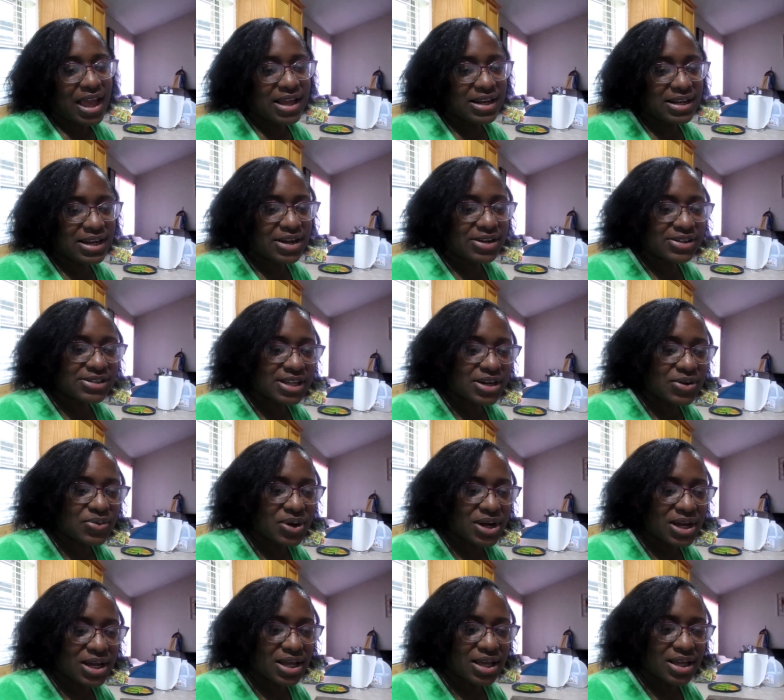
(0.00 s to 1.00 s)
And those are
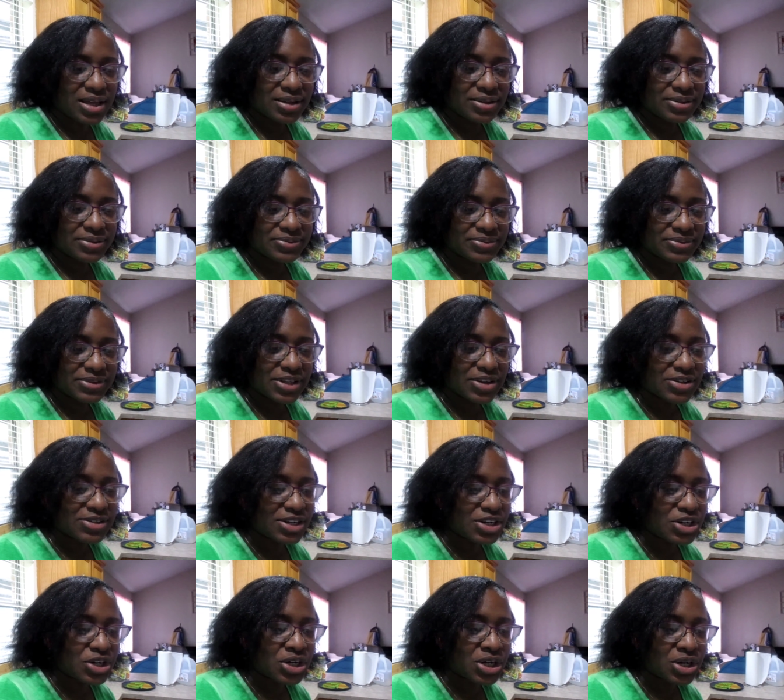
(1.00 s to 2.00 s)
what? Those
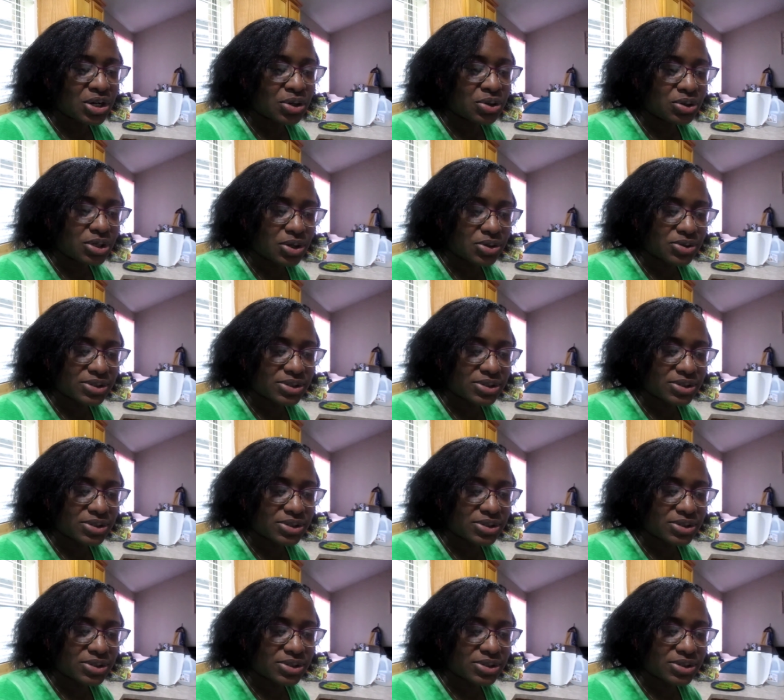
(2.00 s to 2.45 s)
are Uno